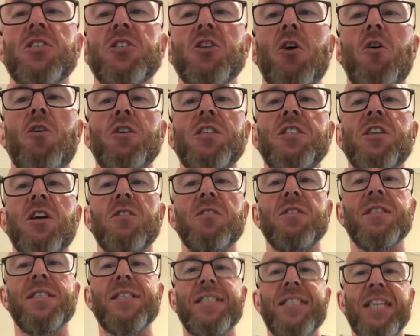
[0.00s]
I'm
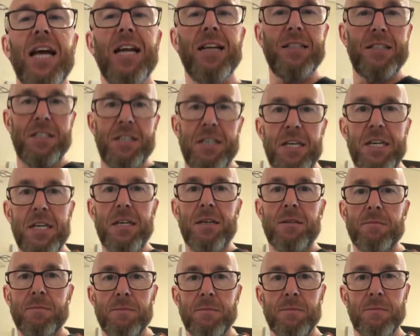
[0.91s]
going to do some
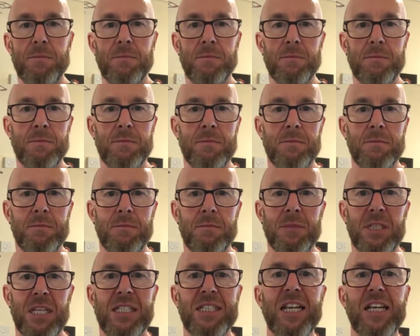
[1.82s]
exercise on
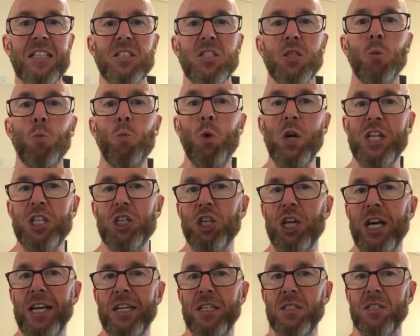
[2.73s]
Saturday,
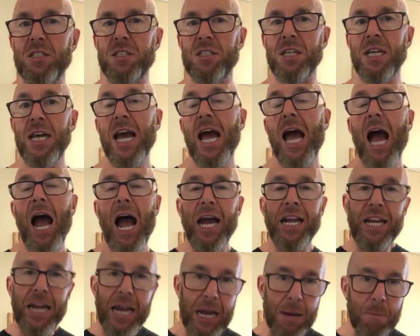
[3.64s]

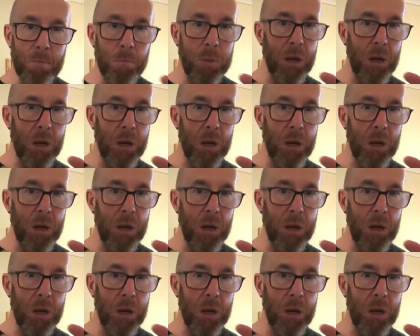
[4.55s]
that's a